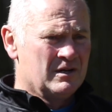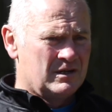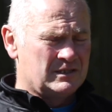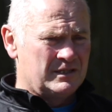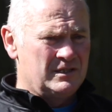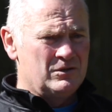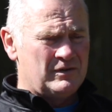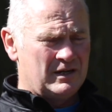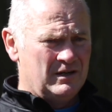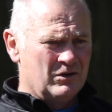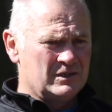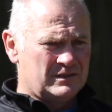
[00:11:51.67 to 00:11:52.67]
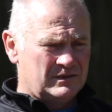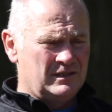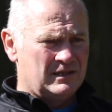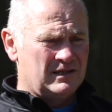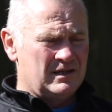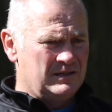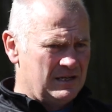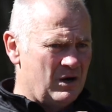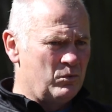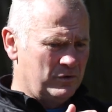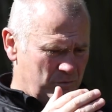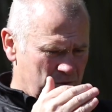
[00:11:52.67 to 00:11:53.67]
Because I knew that as long as, you know, and now
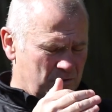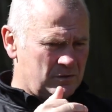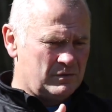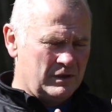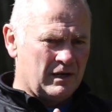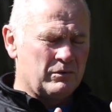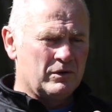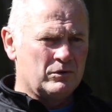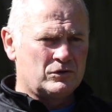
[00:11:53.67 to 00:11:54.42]
we're